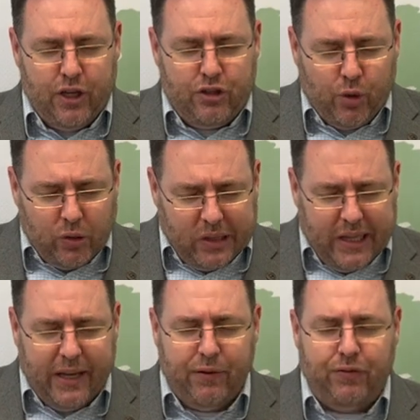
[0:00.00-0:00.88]
to
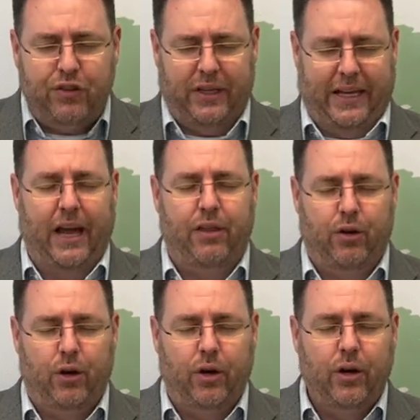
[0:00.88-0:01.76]
live
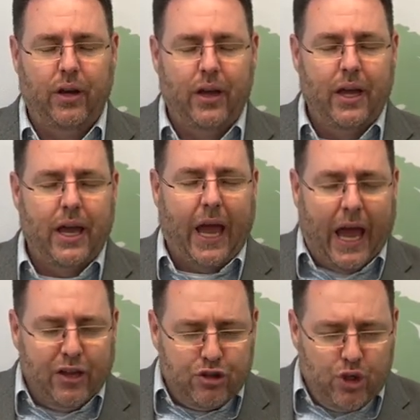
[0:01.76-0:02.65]
together
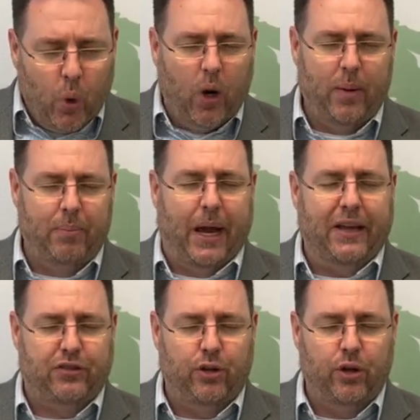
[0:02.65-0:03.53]
as your
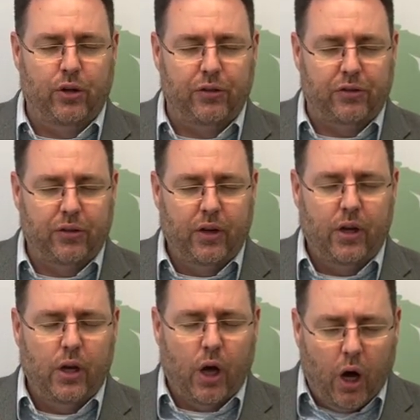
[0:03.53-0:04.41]
ambassadors
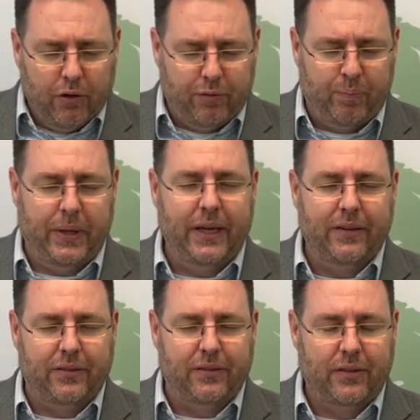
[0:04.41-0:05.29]
of
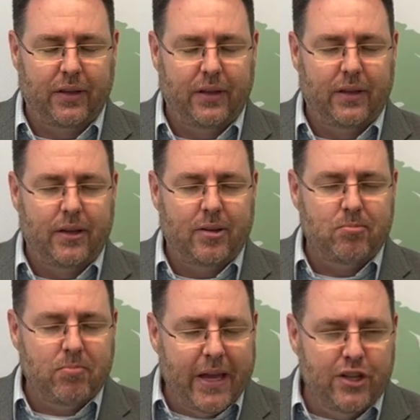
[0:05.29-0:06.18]
peace
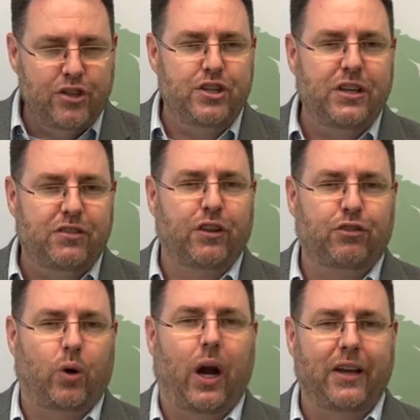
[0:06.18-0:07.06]
in Jesus
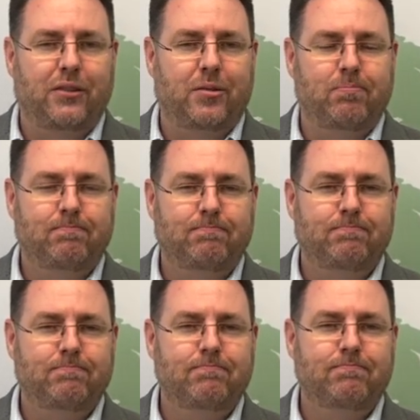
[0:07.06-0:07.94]
Christ.
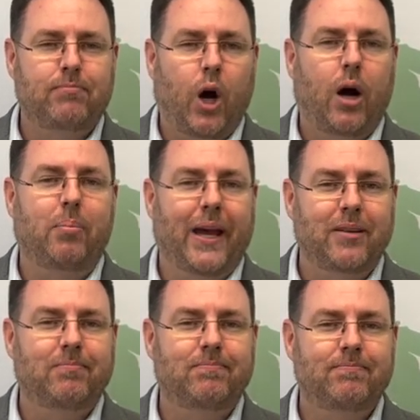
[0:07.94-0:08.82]
Amen.